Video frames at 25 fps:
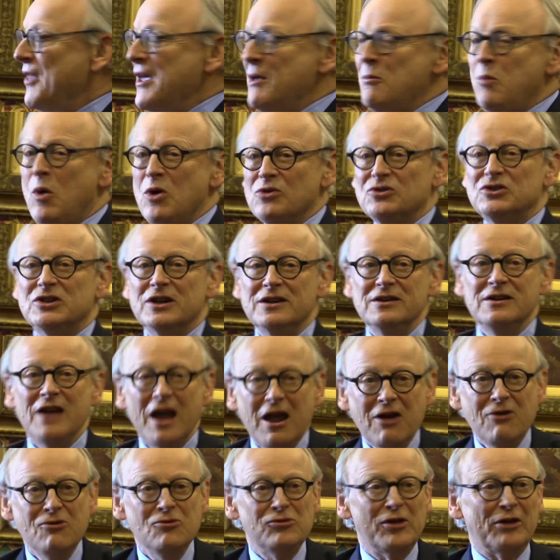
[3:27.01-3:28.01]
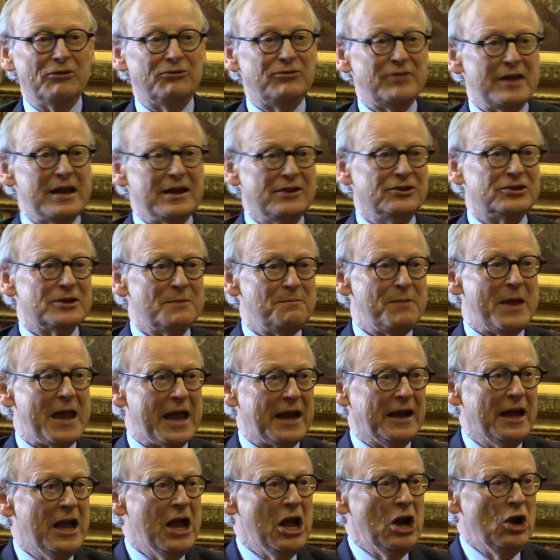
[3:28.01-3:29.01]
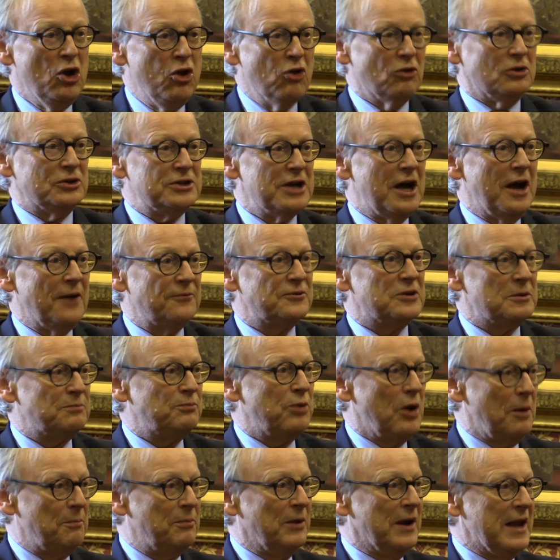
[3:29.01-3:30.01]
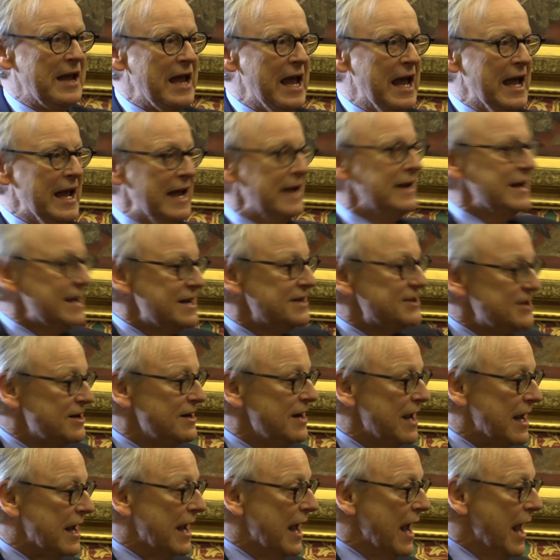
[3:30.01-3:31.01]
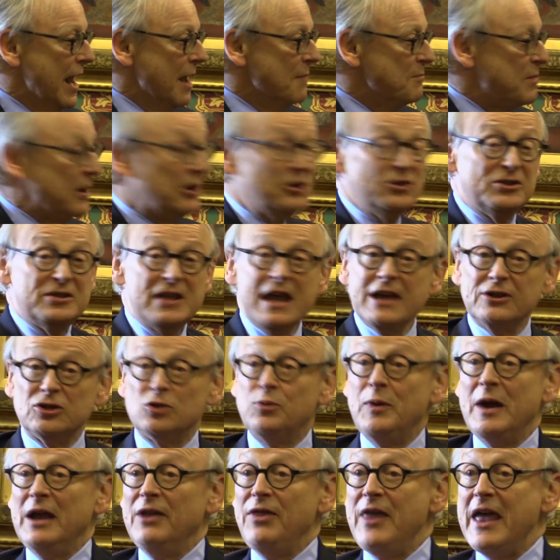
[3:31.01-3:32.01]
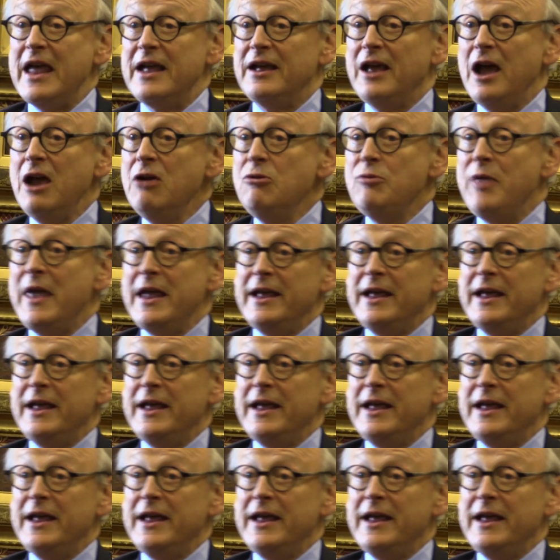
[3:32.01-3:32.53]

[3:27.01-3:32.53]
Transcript: They want to know that things are being looked after properly in Italy, because that's where they go.